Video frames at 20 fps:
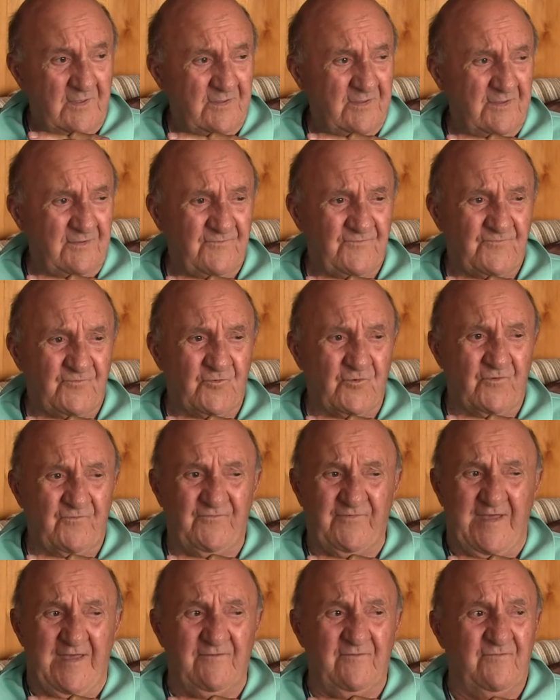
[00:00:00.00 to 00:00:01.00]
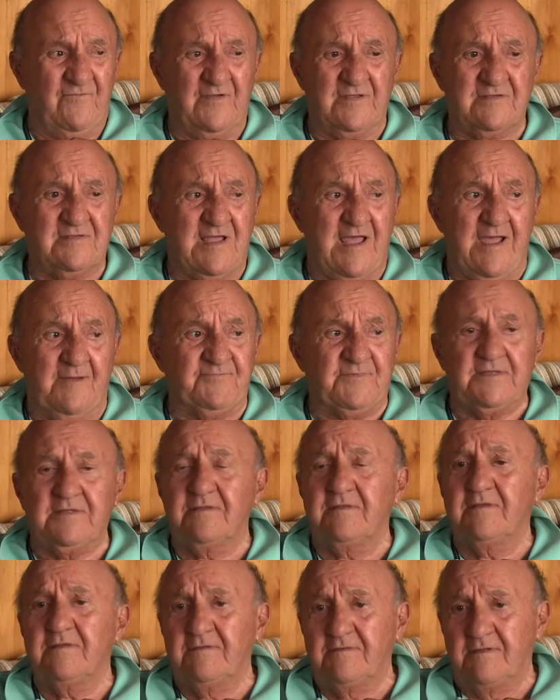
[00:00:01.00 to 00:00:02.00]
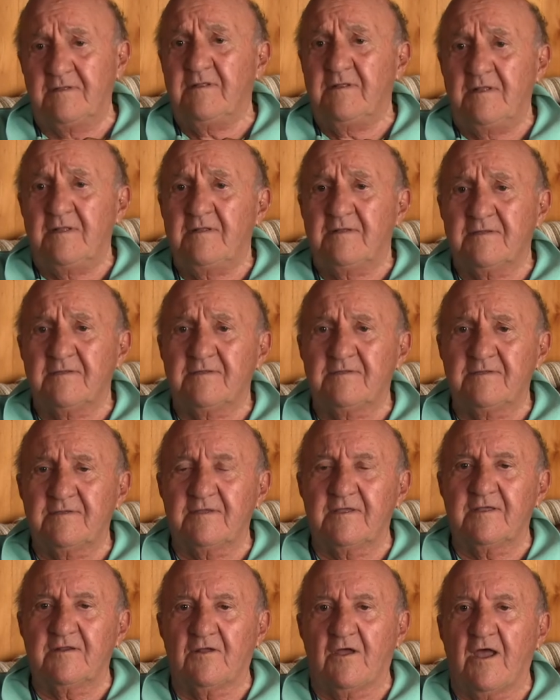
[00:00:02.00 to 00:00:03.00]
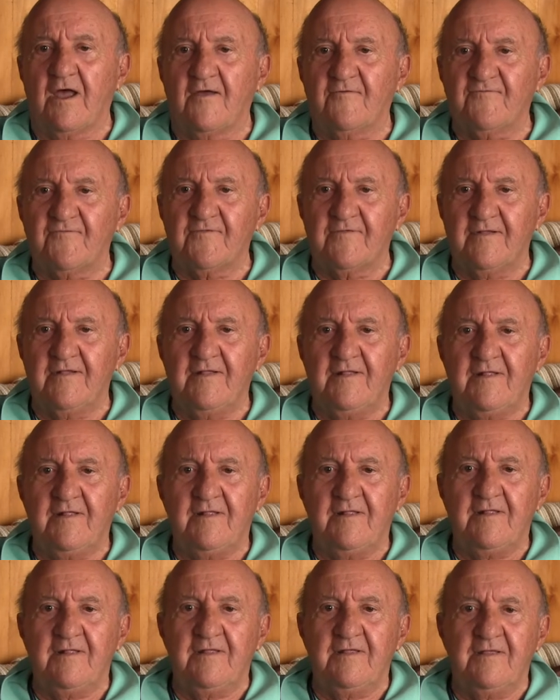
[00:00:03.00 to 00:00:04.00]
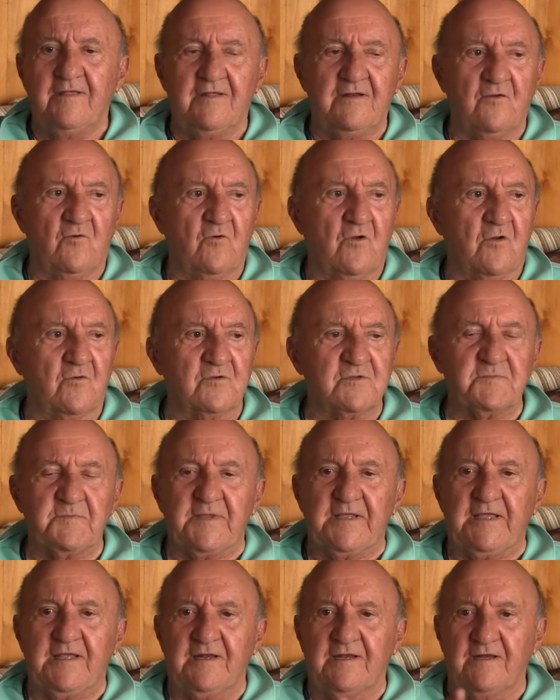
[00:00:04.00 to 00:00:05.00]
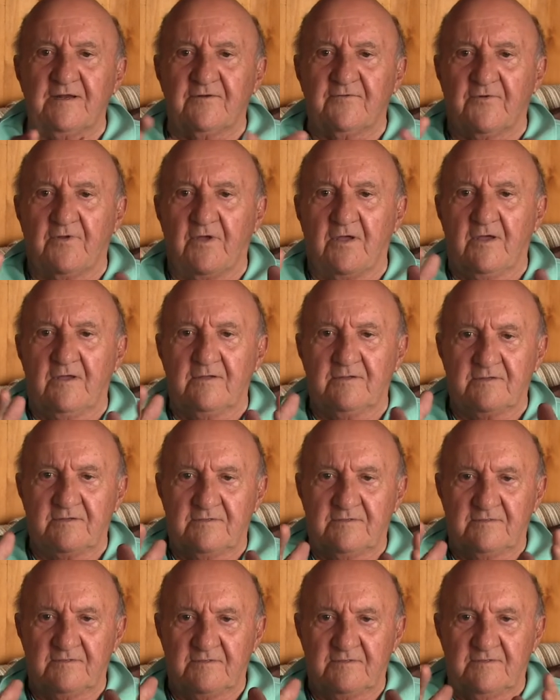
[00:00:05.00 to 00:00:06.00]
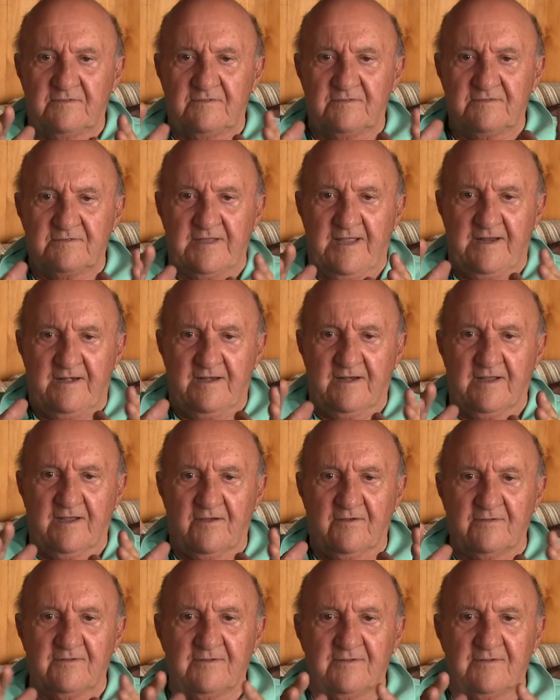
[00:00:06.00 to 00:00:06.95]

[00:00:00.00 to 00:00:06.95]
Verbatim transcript: uh, four or five of us opted to get off. And the war was beginning to draw tight now.